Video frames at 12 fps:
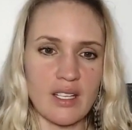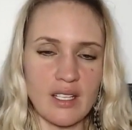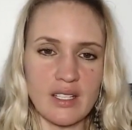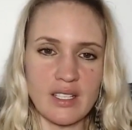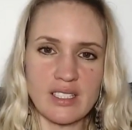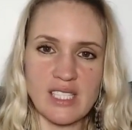
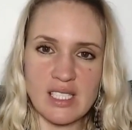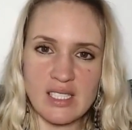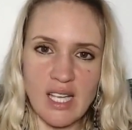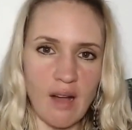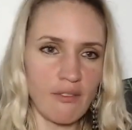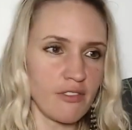the, the
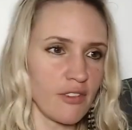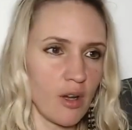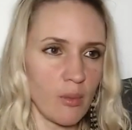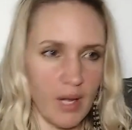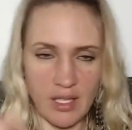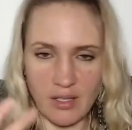
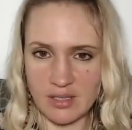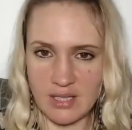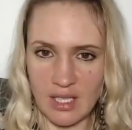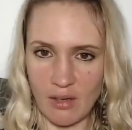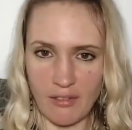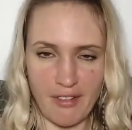discomfort when you
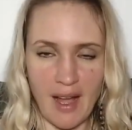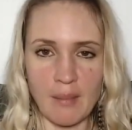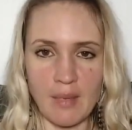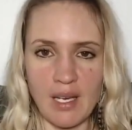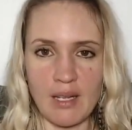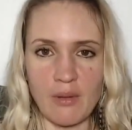see your
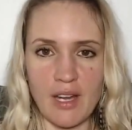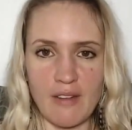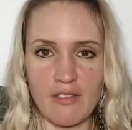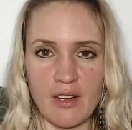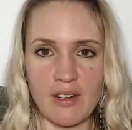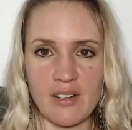family
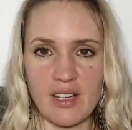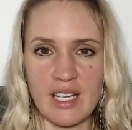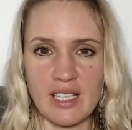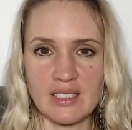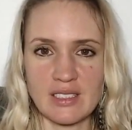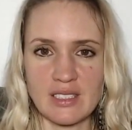whatever it
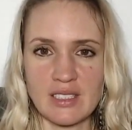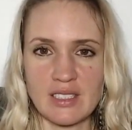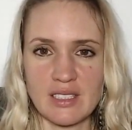is